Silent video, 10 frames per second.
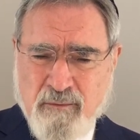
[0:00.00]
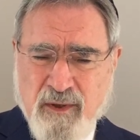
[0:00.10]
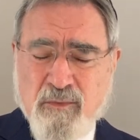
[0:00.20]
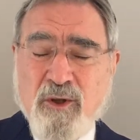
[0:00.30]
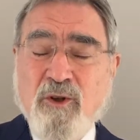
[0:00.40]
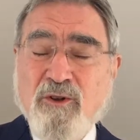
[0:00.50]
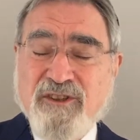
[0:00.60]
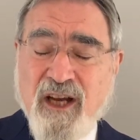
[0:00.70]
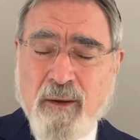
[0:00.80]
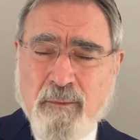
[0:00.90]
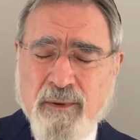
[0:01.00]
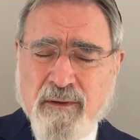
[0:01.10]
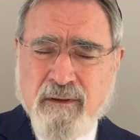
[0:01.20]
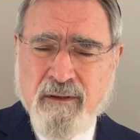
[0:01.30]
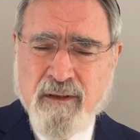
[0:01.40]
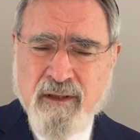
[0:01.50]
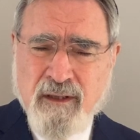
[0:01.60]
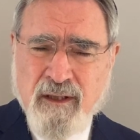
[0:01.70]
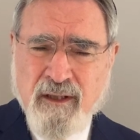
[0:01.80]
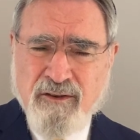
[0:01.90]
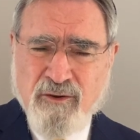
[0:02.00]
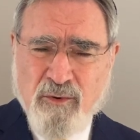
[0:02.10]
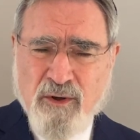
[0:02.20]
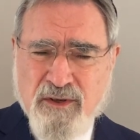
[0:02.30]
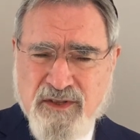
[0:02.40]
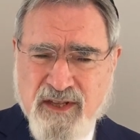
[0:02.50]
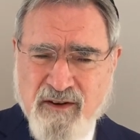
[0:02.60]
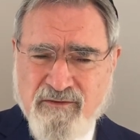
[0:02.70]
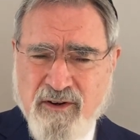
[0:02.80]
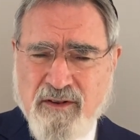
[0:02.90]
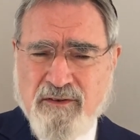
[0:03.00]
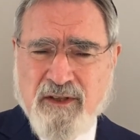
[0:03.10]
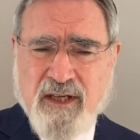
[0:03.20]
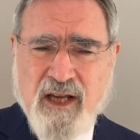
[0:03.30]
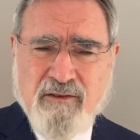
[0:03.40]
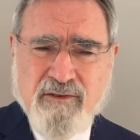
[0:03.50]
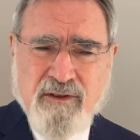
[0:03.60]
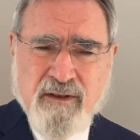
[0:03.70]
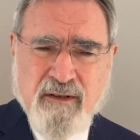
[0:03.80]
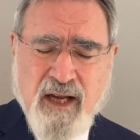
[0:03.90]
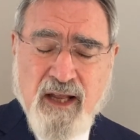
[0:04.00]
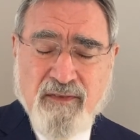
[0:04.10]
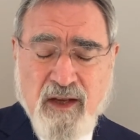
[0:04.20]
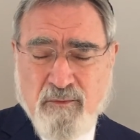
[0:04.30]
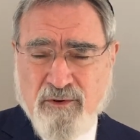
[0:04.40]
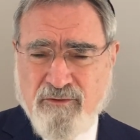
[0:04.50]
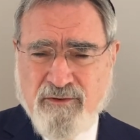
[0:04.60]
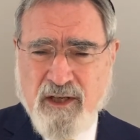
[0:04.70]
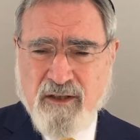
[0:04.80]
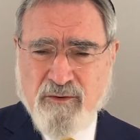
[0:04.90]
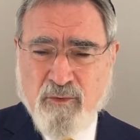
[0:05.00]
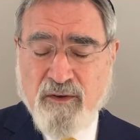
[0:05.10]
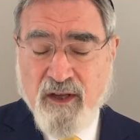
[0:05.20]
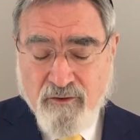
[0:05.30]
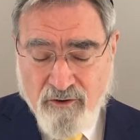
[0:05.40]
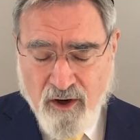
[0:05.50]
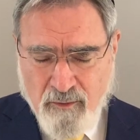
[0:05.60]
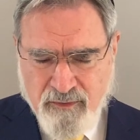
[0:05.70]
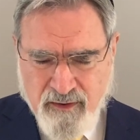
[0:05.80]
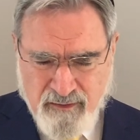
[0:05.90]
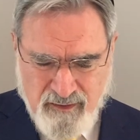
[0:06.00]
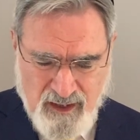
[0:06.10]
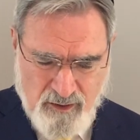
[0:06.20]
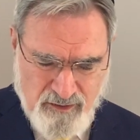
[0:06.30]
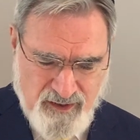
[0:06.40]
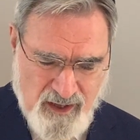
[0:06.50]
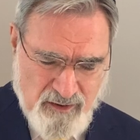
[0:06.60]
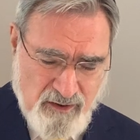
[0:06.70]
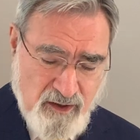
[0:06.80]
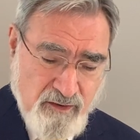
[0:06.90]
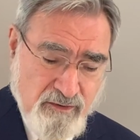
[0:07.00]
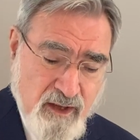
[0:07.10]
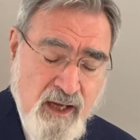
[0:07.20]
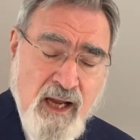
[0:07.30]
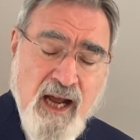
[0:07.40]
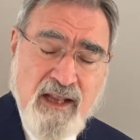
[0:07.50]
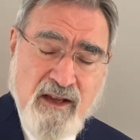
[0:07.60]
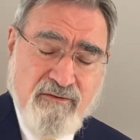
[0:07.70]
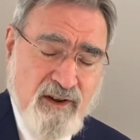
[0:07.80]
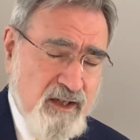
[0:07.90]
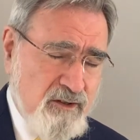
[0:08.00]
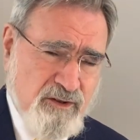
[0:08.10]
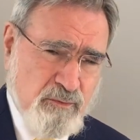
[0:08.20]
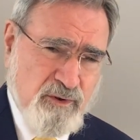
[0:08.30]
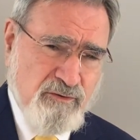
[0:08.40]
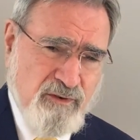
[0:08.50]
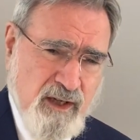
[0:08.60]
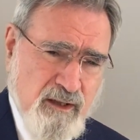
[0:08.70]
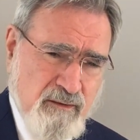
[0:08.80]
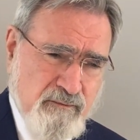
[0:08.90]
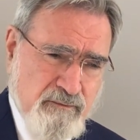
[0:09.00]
people looked up towards their Father in heaven, and they prevailed. When they dropped, they looked down on earth, and they failed to prevail.